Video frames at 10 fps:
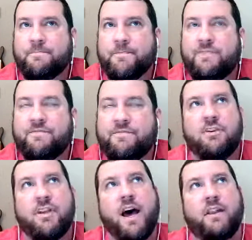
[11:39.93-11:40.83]
If they're
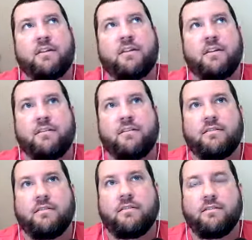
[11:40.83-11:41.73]
not,
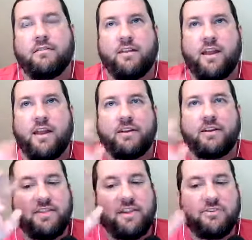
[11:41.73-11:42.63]
because
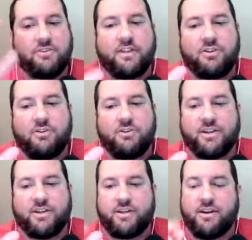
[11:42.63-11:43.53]
I think there's really two
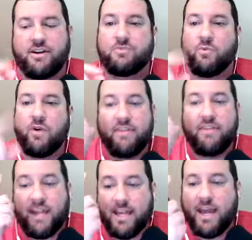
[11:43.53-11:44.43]
questions here. It's what are they
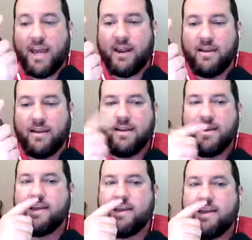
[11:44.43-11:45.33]
getting?
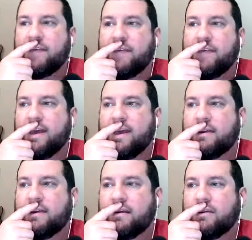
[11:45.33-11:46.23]
And
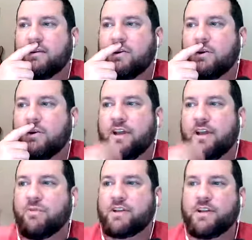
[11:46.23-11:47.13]
then the
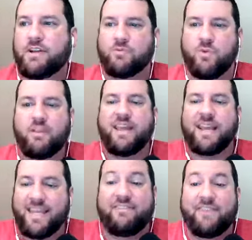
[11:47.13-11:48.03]
other question is, what are they
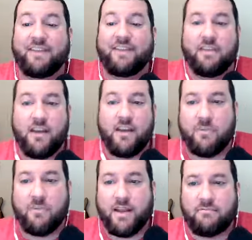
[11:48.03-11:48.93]
giving to the
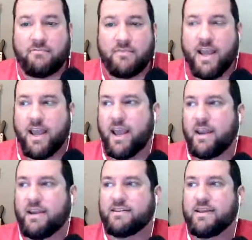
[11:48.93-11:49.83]
government?
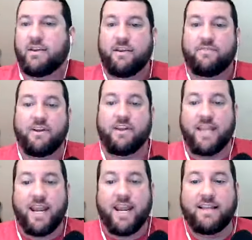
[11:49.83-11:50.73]
And it's like, if they're
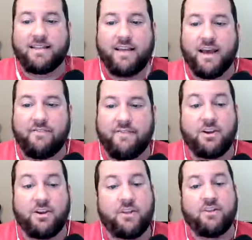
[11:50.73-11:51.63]
getting stuff and
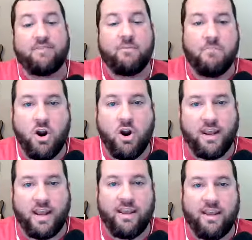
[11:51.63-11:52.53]
they're using it for
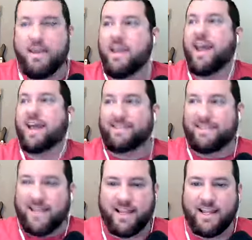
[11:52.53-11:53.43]
marketing and
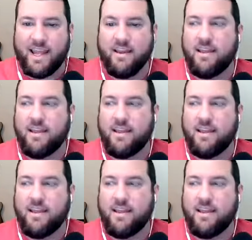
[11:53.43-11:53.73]
selling it,